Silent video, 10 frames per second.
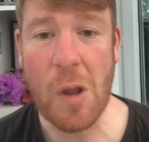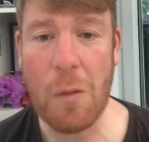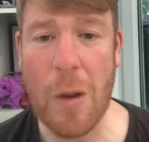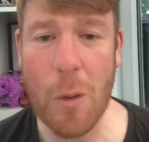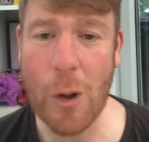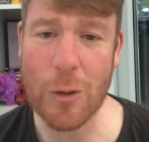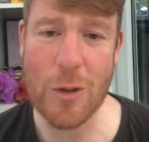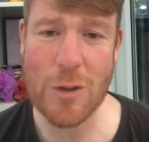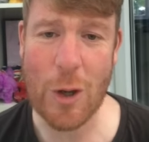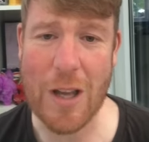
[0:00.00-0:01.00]
Right, we're all done.
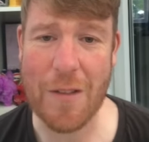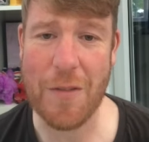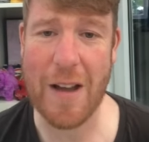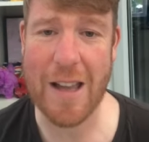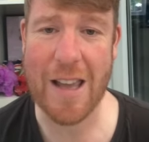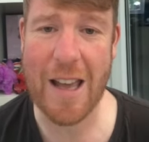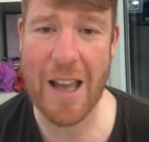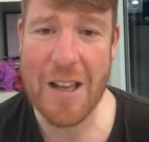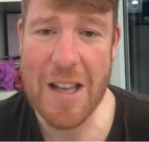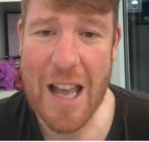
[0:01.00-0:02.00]
Sorry if
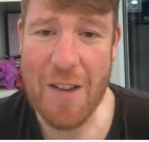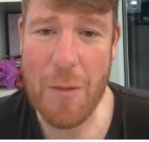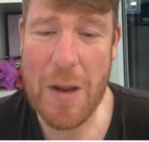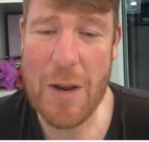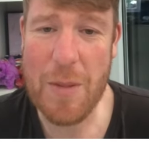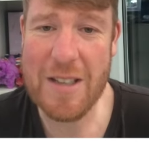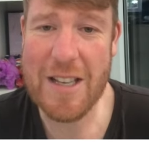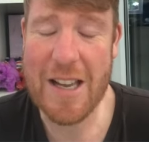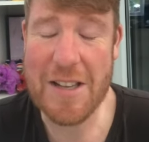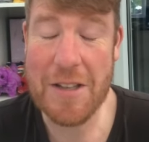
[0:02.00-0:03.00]
I've been a bit
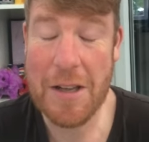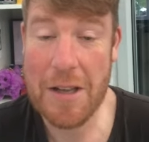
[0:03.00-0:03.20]
tired.